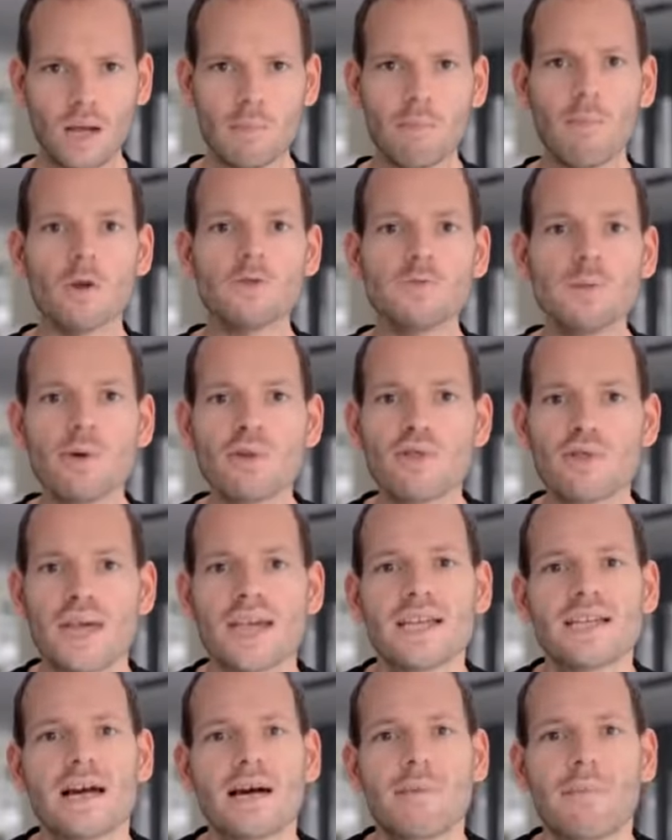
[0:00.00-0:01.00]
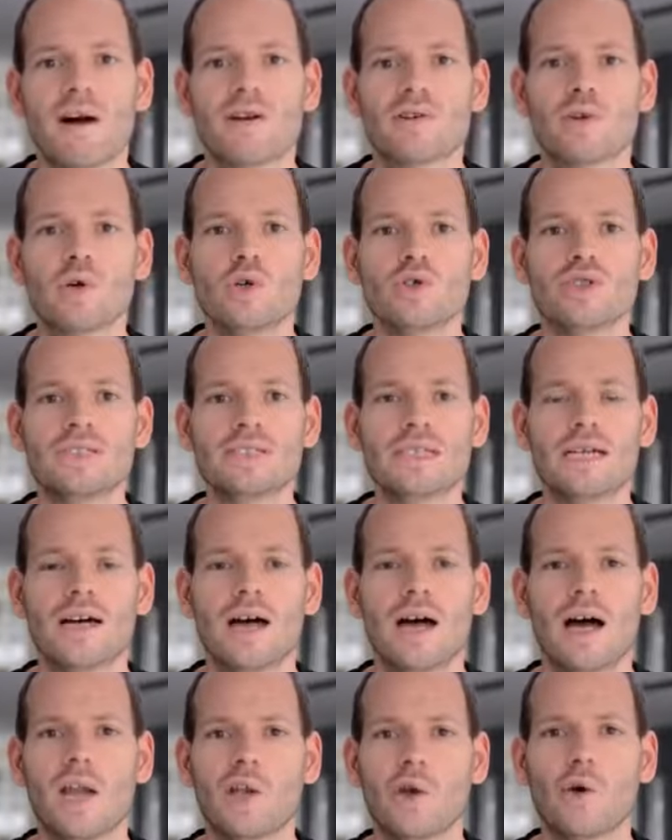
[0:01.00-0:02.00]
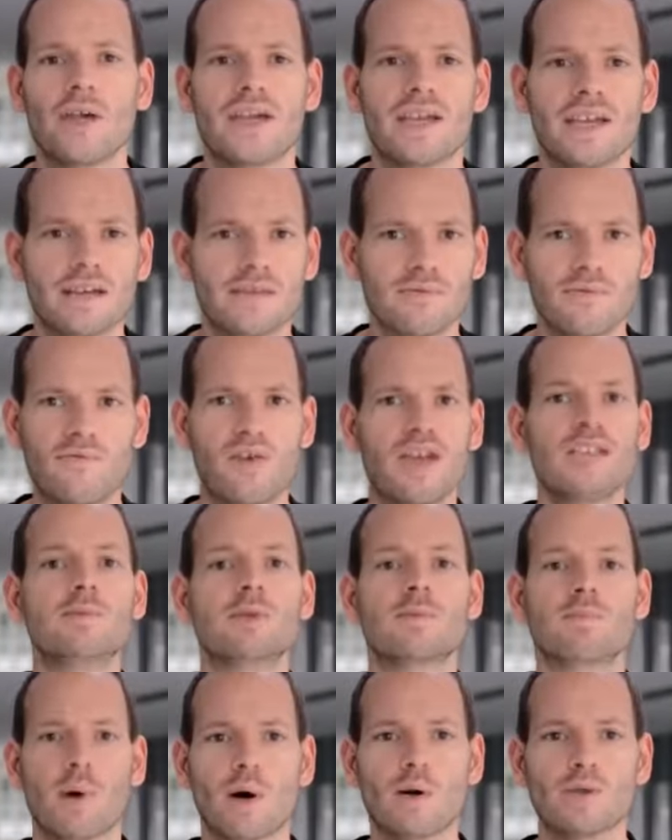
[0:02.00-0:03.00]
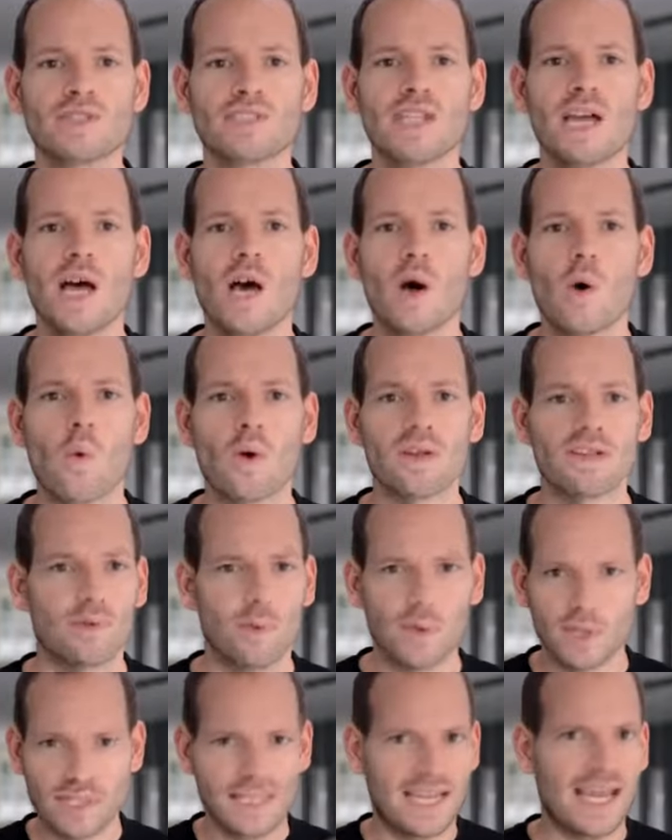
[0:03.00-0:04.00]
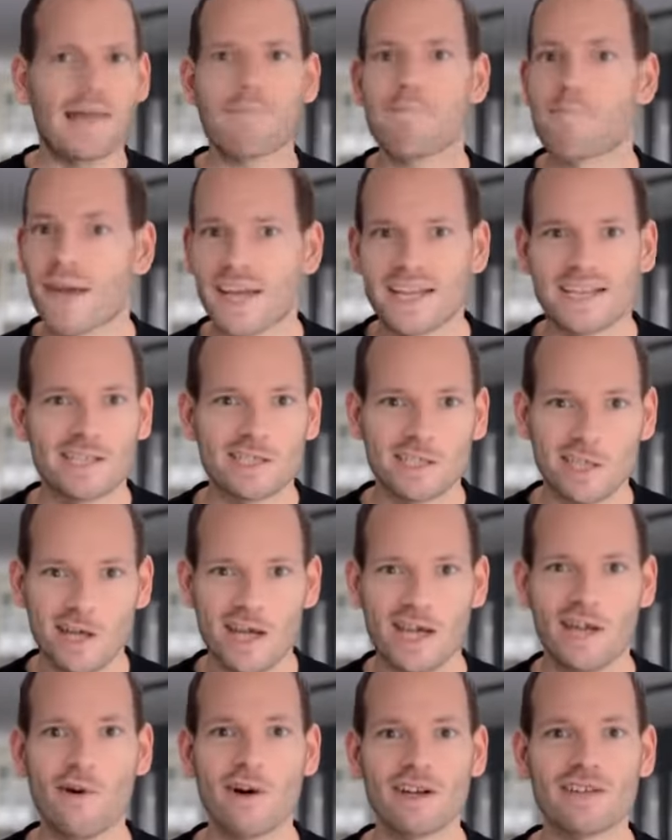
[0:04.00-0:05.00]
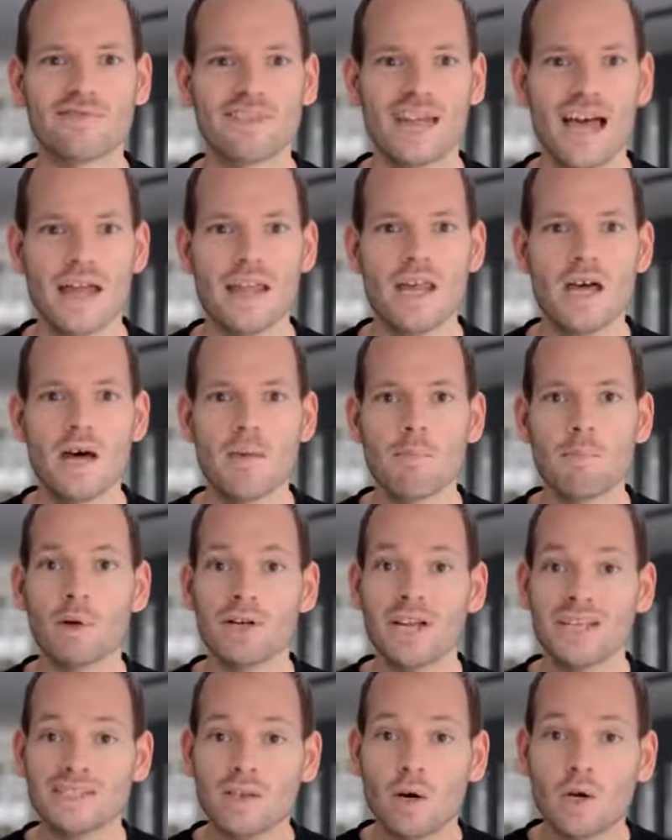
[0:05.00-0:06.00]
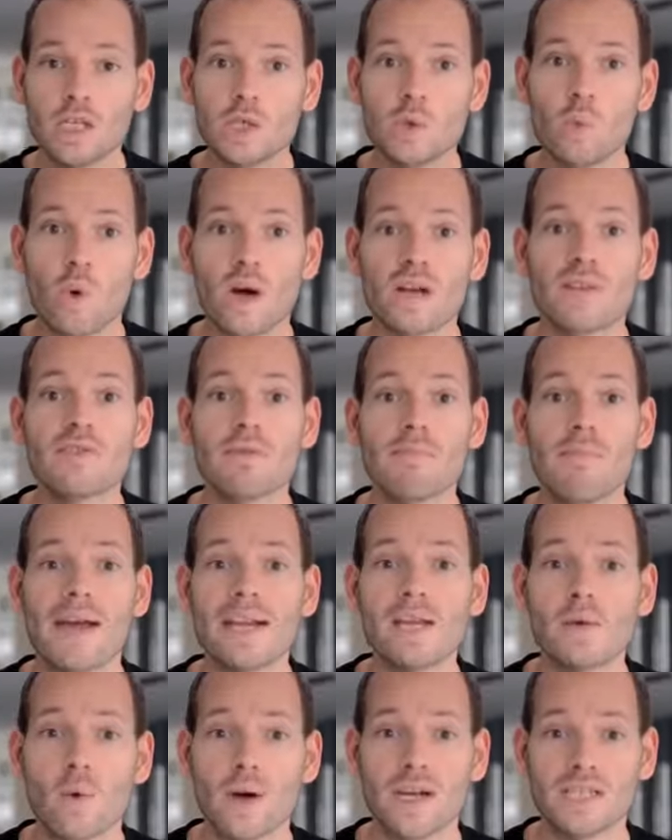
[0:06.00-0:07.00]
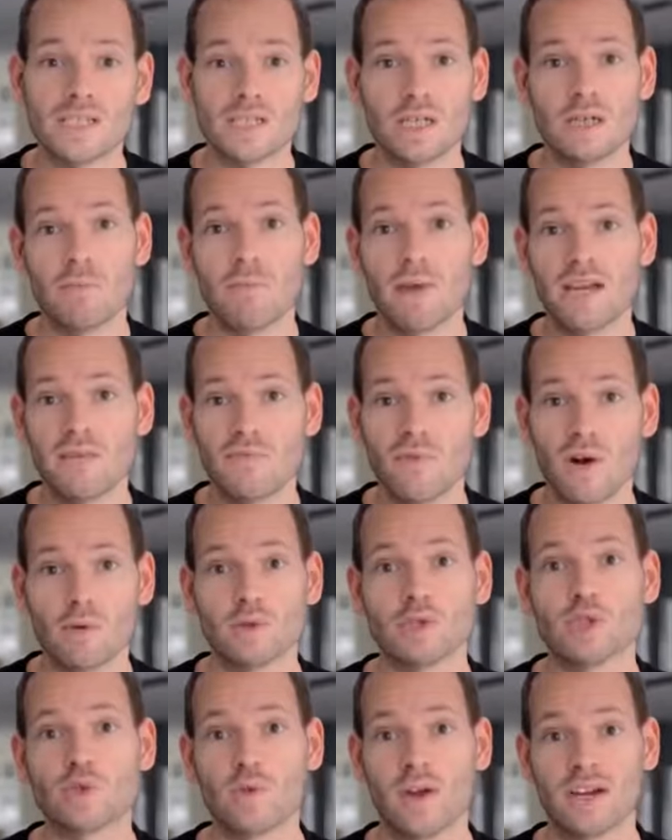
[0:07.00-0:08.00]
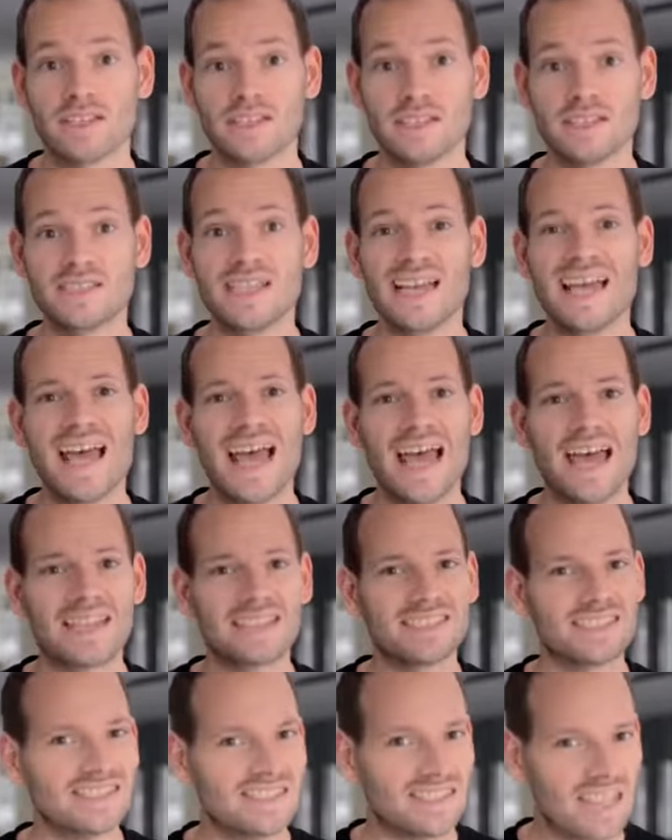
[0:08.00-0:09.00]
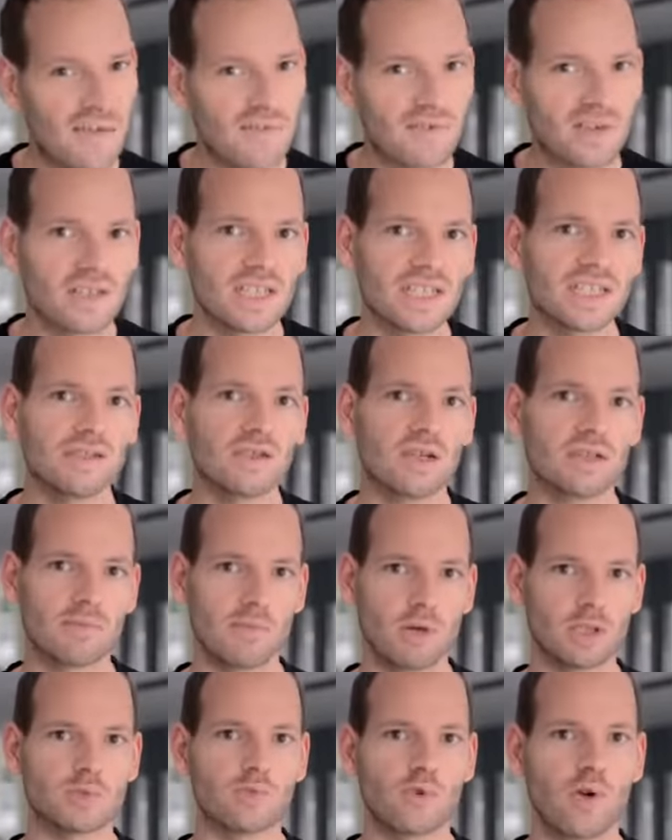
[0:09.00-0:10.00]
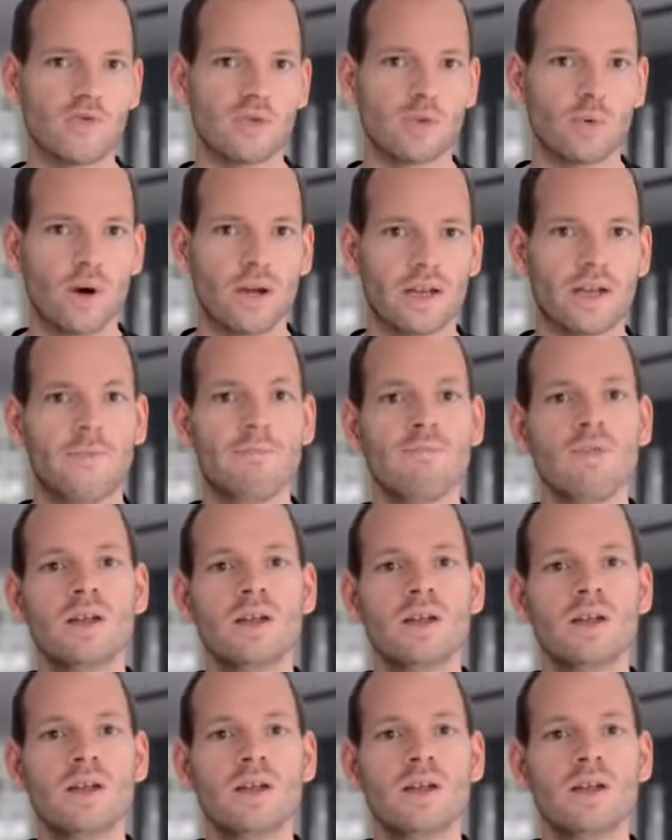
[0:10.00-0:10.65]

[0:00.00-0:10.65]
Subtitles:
most people think about all the annoying Facebook posts with cat pictures and all of that, but that's only one of the many viral strategies, and it's definitely not the most profitable one.